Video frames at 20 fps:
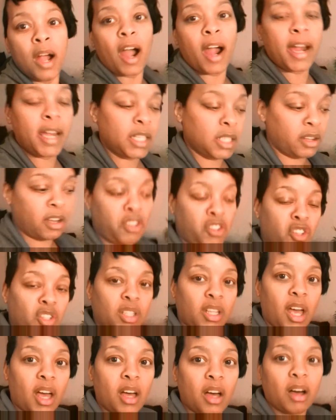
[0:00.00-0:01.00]
right, so I just
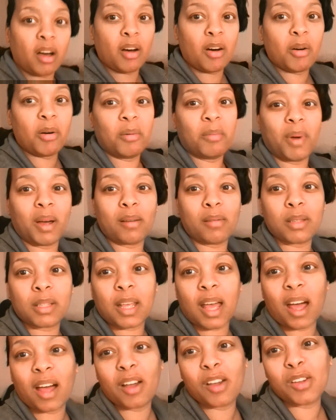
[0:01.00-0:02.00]
got home. I was
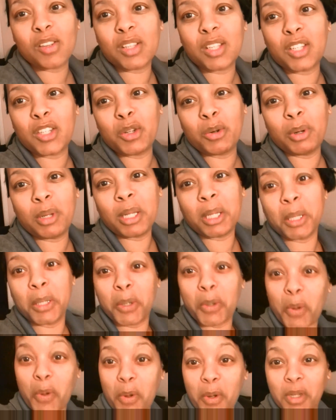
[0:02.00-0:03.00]
out doing a
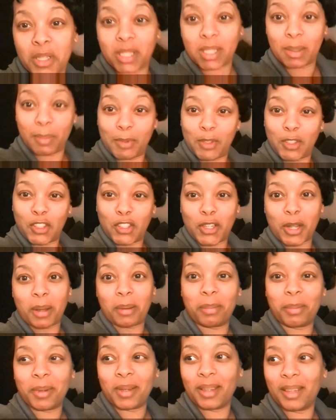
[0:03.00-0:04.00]
little Christmas
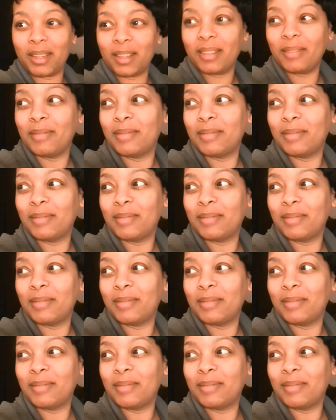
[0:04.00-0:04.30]
shopping.